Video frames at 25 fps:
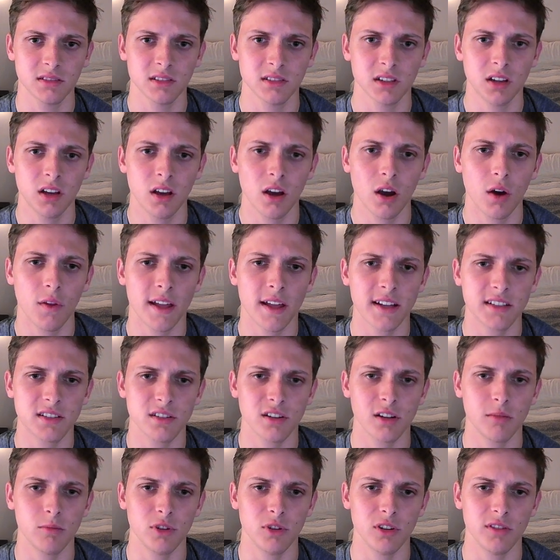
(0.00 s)
Oh, that's a
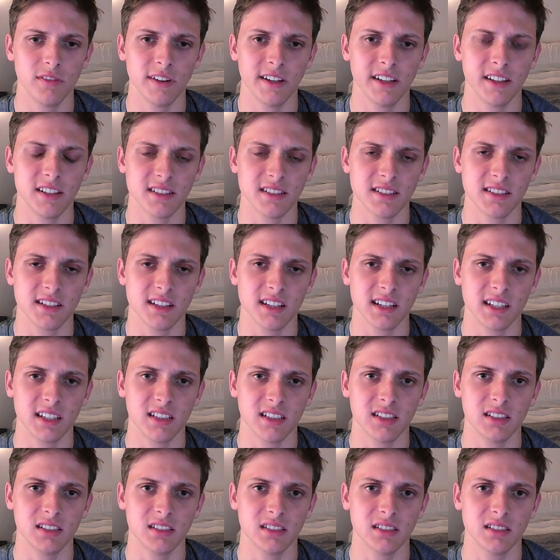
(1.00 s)
good move. I didn't see that.
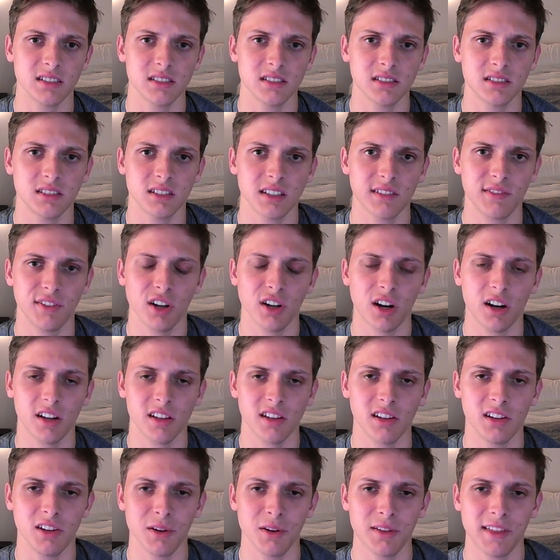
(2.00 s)
I forgot he
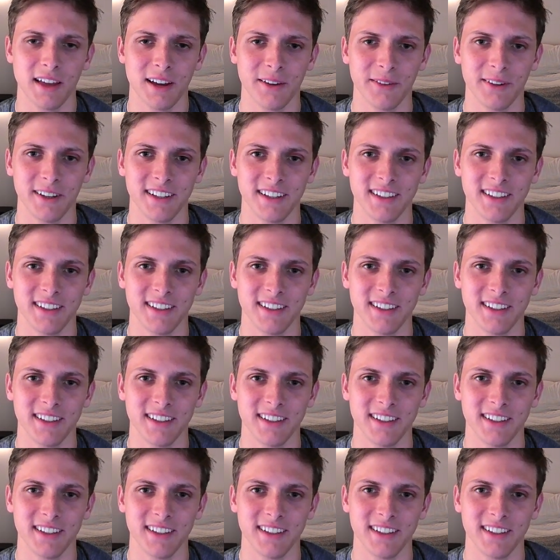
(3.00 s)
could go that way.